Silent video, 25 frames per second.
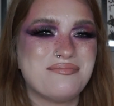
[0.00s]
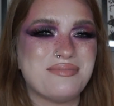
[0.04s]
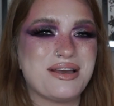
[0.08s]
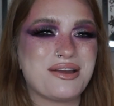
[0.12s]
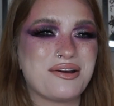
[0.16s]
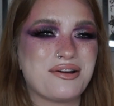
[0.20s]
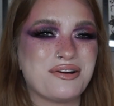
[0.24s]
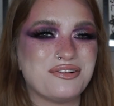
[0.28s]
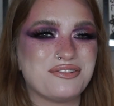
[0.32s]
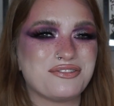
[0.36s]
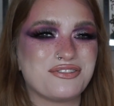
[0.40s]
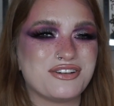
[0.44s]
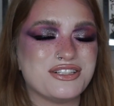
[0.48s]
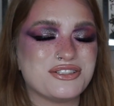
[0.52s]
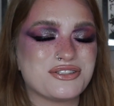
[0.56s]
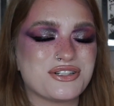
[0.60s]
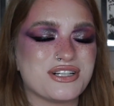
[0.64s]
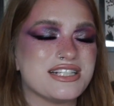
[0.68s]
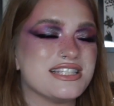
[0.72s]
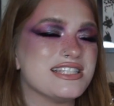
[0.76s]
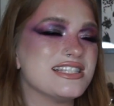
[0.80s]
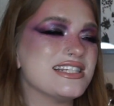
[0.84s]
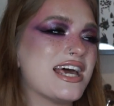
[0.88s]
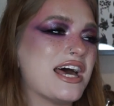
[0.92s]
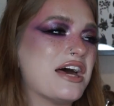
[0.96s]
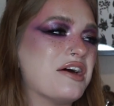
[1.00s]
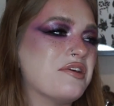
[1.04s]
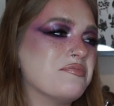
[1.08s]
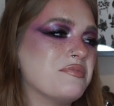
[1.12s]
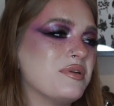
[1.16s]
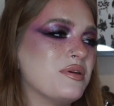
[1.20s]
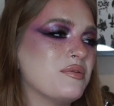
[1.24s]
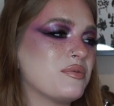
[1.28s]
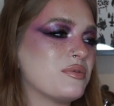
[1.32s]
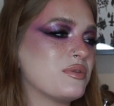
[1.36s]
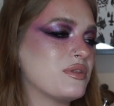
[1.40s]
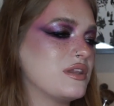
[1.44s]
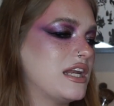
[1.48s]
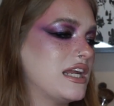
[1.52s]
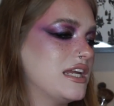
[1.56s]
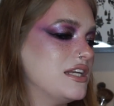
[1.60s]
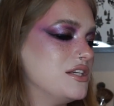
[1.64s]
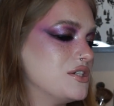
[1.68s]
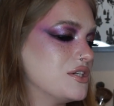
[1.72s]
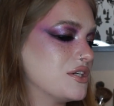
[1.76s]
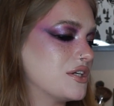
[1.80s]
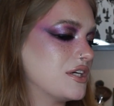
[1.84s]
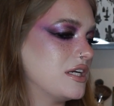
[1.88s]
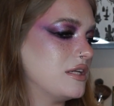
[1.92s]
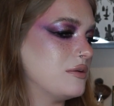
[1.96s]
My girlfriend tries to help me with
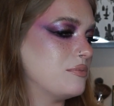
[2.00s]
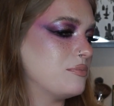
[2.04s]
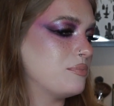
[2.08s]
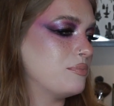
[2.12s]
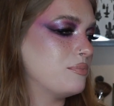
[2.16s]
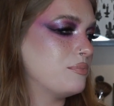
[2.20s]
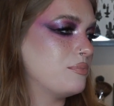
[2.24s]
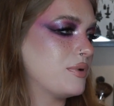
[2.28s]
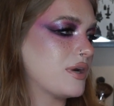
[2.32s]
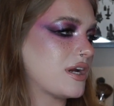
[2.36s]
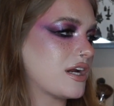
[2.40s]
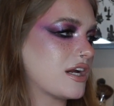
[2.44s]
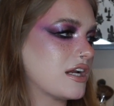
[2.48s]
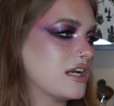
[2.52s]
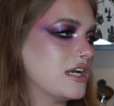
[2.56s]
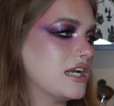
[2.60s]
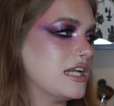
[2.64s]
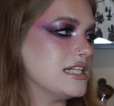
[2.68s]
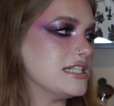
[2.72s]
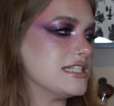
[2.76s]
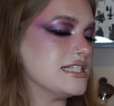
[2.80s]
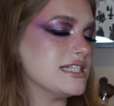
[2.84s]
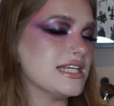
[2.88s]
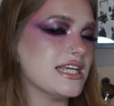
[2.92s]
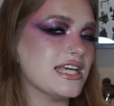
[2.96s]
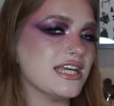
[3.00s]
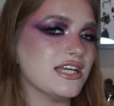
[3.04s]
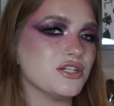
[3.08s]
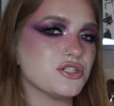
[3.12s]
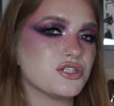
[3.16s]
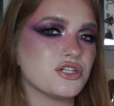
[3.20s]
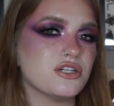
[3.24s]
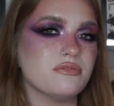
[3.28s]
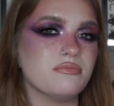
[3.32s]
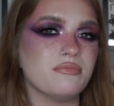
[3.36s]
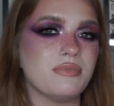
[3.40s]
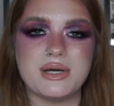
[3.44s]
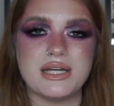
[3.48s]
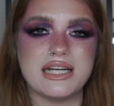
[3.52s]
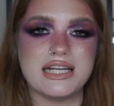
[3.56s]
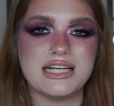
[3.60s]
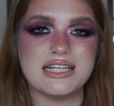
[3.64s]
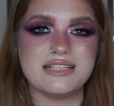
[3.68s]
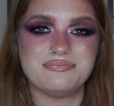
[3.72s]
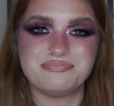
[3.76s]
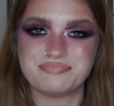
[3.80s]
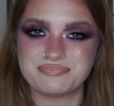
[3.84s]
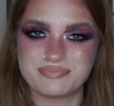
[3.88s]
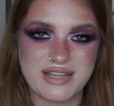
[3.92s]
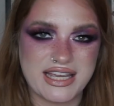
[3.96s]
Nigerian pronunciation, but
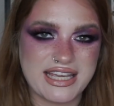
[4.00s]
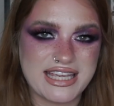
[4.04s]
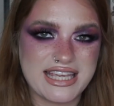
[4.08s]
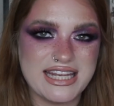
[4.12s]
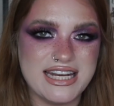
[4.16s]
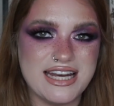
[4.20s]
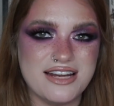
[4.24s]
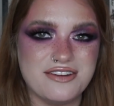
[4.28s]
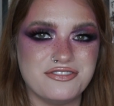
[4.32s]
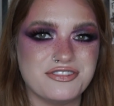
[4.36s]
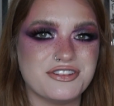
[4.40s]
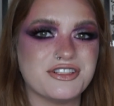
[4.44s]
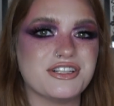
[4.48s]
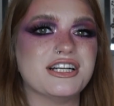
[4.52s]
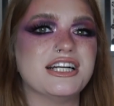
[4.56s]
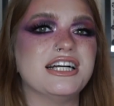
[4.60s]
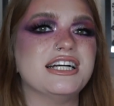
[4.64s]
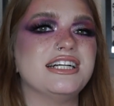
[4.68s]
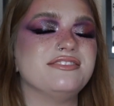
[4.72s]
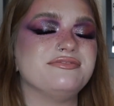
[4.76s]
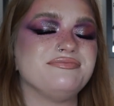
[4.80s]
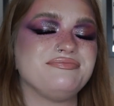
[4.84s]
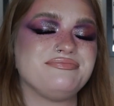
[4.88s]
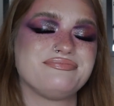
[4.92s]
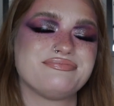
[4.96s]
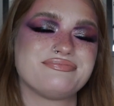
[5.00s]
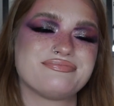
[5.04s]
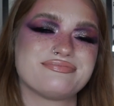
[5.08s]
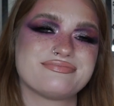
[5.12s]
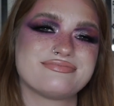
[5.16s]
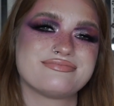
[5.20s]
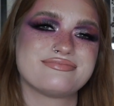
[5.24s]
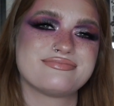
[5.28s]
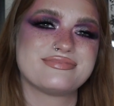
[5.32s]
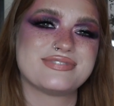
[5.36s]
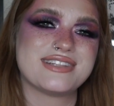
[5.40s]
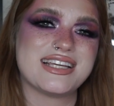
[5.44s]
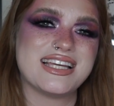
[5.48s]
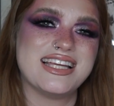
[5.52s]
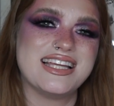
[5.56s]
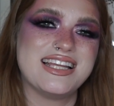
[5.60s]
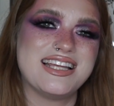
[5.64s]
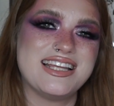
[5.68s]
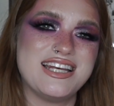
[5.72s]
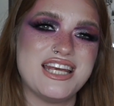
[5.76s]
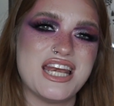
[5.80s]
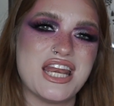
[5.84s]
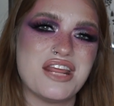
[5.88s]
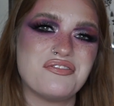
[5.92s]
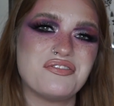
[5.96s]
uh, I can never, uh,
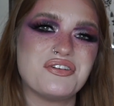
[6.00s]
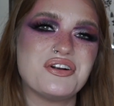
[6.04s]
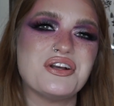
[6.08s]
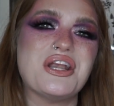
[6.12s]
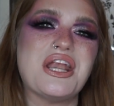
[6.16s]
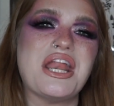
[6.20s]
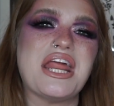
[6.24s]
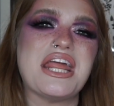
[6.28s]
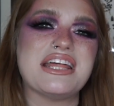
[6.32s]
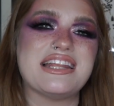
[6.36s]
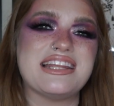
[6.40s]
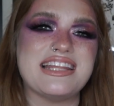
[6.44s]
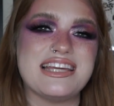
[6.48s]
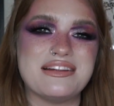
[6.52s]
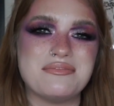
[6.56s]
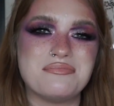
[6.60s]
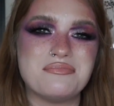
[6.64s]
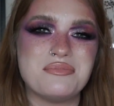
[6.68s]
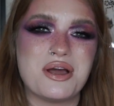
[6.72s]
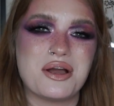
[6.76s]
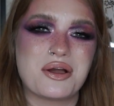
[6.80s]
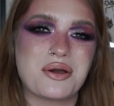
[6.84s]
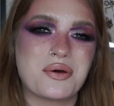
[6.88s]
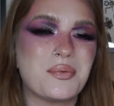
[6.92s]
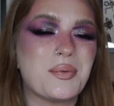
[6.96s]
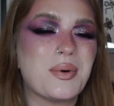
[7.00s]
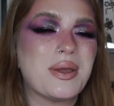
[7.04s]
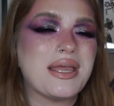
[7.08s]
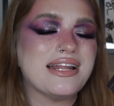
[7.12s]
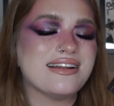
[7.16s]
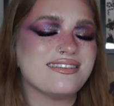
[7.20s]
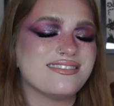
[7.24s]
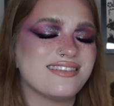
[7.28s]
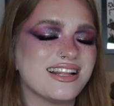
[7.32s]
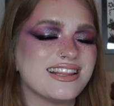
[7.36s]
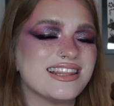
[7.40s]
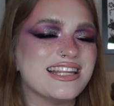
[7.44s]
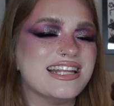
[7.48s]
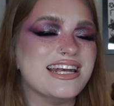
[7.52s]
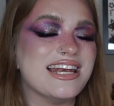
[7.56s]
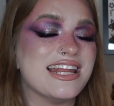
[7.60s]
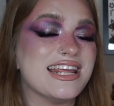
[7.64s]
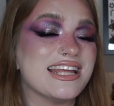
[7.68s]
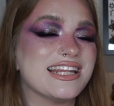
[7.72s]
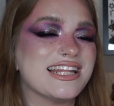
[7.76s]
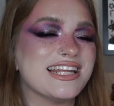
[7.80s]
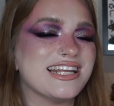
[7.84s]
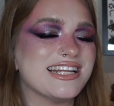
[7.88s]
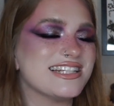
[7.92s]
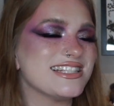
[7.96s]
never nail it. I'm not quite at the
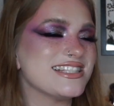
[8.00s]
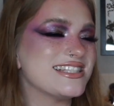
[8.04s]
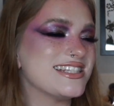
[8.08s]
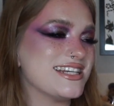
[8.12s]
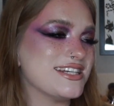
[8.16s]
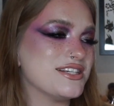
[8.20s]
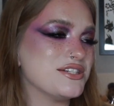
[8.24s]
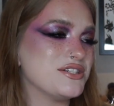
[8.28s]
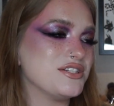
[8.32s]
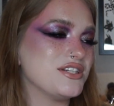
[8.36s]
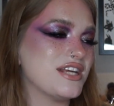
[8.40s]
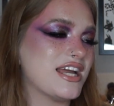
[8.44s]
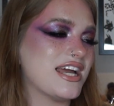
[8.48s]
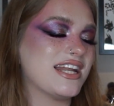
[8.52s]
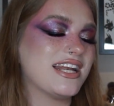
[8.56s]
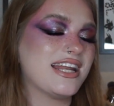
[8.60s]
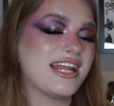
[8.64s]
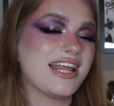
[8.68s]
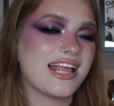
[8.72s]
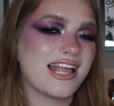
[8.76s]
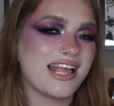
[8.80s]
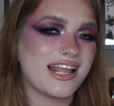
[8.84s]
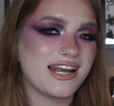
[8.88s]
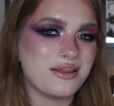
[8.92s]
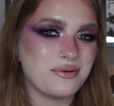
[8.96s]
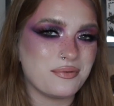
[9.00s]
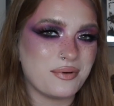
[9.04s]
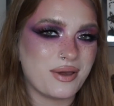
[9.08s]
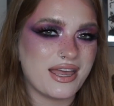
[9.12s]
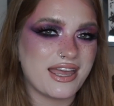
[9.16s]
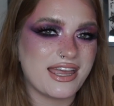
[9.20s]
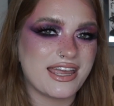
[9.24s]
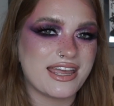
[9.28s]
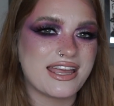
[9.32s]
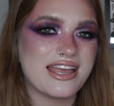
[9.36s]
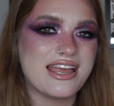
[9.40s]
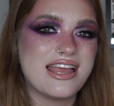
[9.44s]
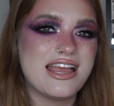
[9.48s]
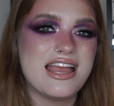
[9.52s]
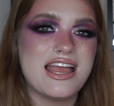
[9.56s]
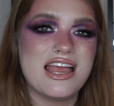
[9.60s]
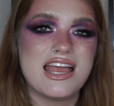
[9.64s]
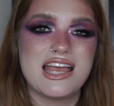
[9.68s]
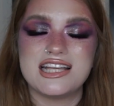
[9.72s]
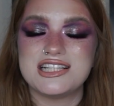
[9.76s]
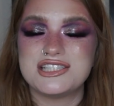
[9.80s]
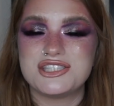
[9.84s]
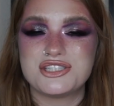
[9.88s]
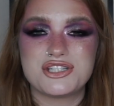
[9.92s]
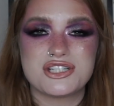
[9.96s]
nailing it stage yet. Anyway,
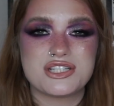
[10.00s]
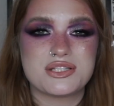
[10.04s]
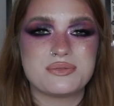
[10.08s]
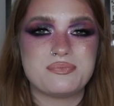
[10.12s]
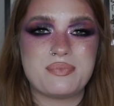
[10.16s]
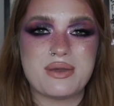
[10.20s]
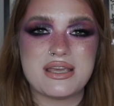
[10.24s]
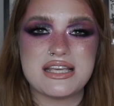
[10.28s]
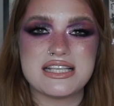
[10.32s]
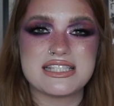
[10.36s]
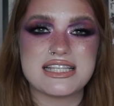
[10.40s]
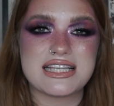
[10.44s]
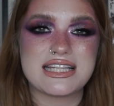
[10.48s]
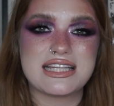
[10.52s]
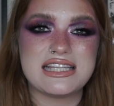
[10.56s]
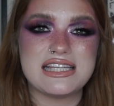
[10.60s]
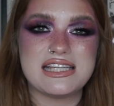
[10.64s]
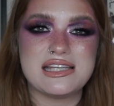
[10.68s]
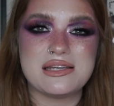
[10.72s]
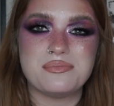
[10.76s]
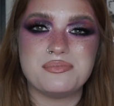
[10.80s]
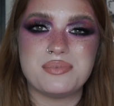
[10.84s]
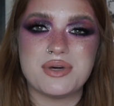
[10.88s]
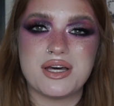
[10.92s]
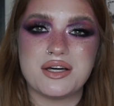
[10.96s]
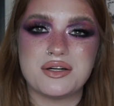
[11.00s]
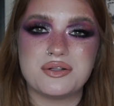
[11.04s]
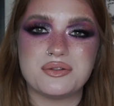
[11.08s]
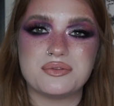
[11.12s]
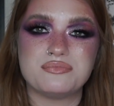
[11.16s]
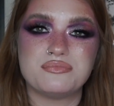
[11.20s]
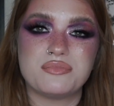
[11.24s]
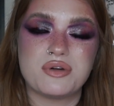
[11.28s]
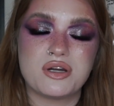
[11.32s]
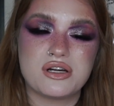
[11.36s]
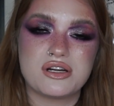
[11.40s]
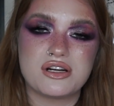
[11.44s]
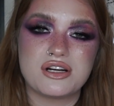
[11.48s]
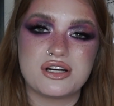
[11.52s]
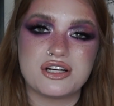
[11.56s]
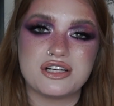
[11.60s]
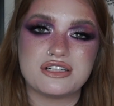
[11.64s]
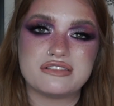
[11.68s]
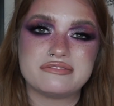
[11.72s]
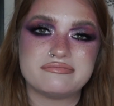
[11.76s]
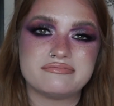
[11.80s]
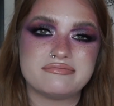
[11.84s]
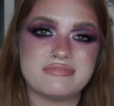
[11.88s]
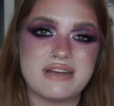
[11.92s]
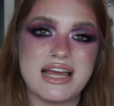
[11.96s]
it's just basically about
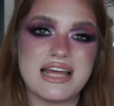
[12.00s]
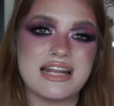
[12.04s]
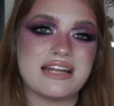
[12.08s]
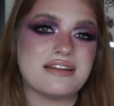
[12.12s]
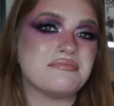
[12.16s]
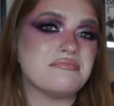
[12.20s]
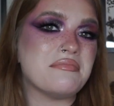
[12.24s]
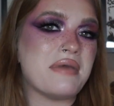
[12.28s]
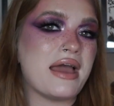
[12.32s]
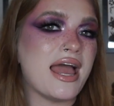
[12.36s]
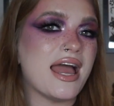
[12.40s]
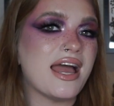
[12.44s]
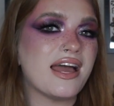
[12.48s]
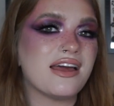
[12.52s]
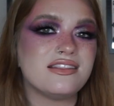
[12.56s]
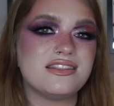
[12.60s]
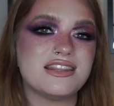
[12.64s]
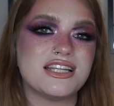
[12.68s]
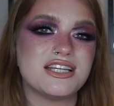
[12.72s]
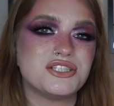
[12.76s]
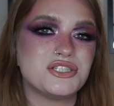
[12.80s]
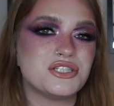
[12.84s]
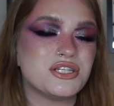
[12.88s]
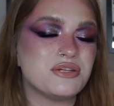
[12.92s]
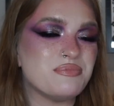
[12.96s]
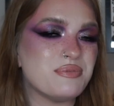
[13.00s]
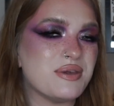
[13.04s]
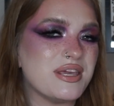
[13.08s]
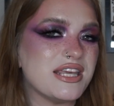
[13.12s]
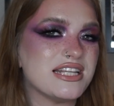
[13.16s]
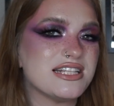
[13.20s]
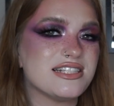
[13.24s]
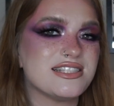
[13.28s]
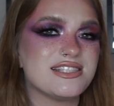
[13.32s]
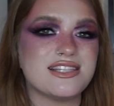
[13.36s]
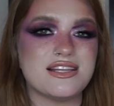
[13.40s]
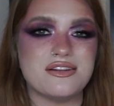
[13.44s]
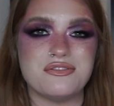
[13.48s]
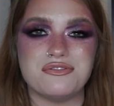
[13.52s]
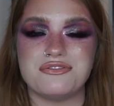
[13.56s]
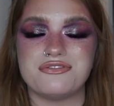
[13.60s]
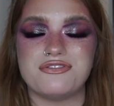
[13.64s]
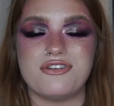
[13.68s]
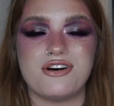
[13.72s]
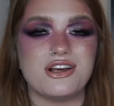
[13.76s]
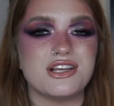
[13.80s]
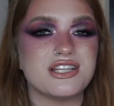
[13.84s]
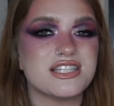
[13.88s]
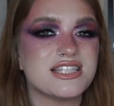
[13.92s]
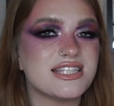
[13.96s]
her and a man that she meets and
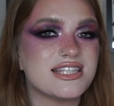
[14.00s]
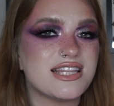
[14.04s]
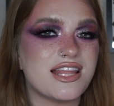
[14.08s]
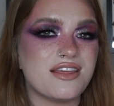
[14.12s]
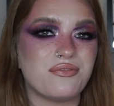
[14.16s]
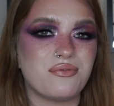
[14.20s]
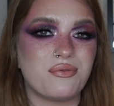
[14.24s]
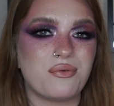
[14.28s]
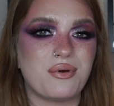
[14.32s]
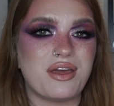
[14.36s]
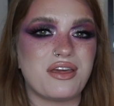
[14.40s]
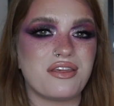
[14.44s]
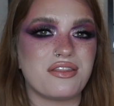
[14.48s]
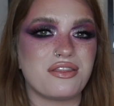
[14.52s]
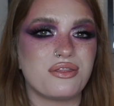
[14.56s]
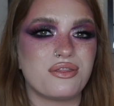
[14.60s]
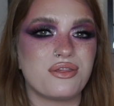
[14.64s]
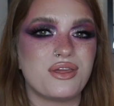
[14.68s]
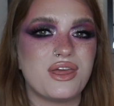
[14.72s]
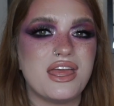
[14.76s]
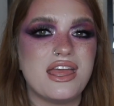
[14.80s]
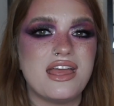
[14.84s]
falls in love with.